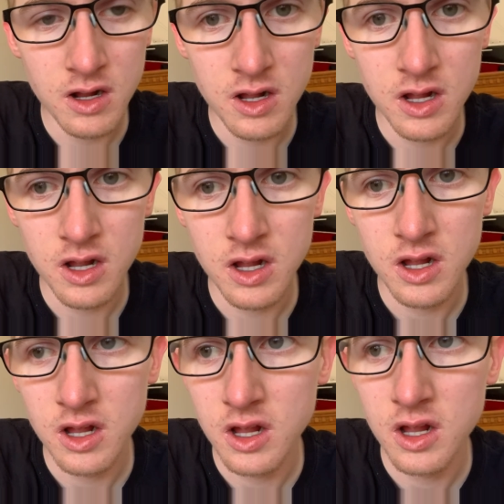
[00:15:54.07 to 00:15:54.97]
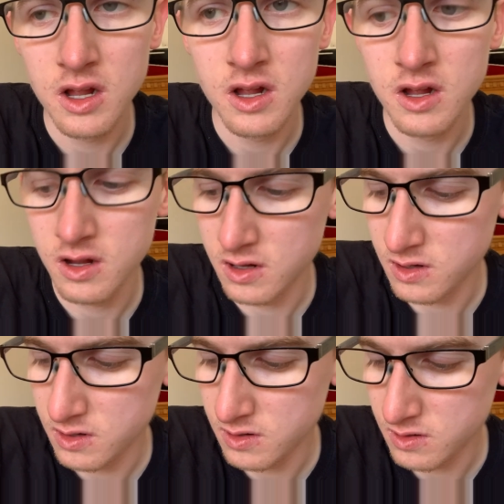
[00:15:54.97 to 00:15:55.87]

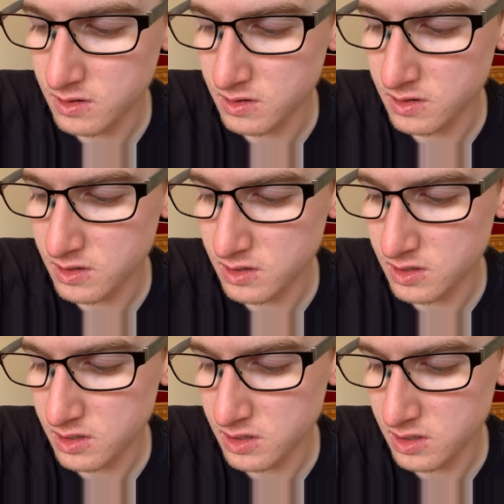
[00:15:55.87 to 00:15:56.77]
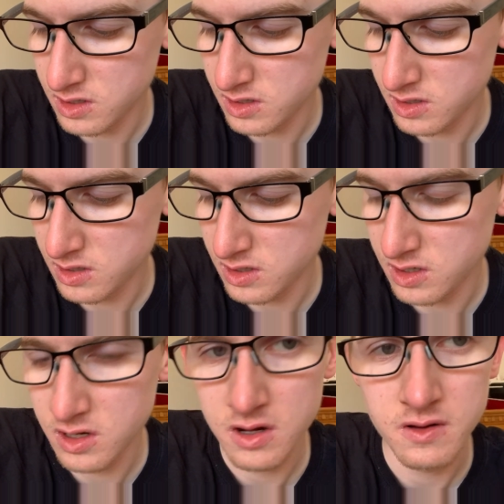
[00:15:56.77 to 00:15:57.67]
(no one is talking)